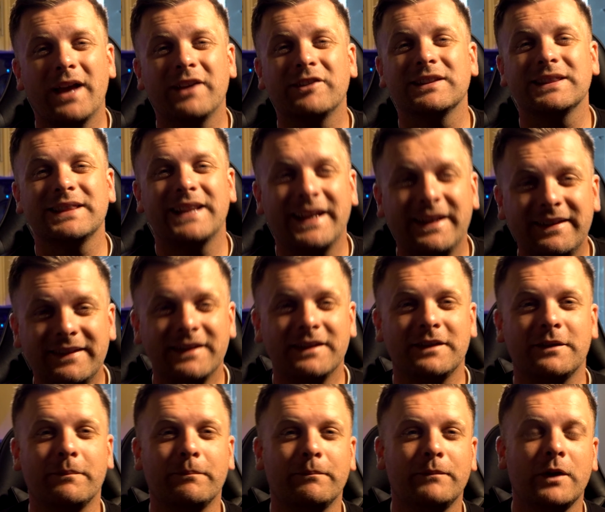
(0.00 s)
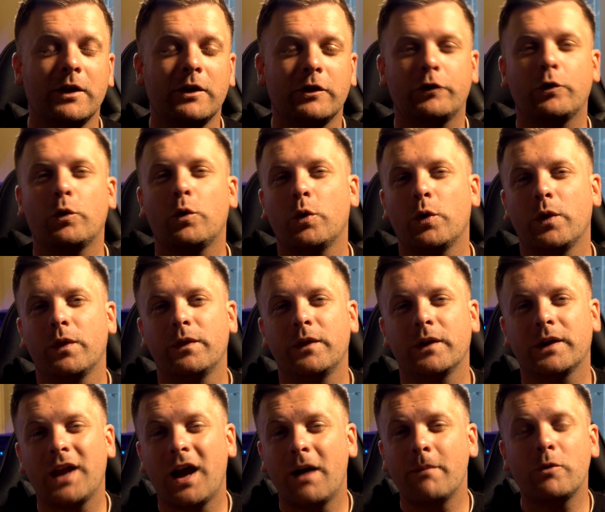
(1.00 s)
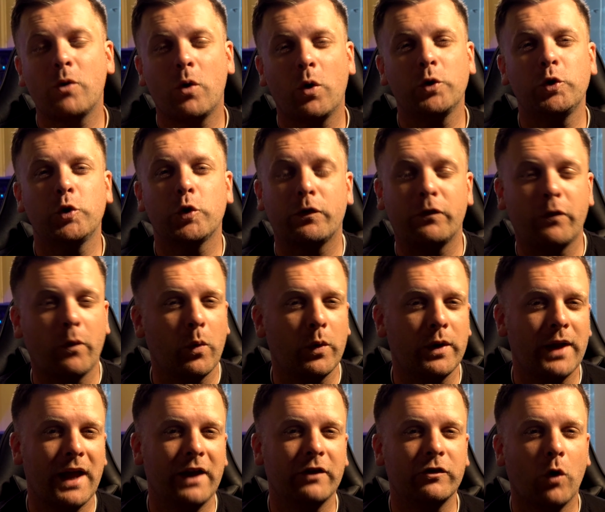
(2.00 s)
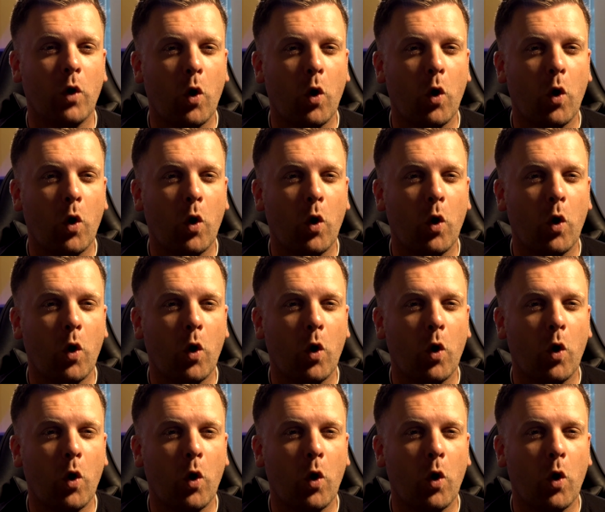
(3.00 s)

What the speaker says: is lighting. So the camera on your phone is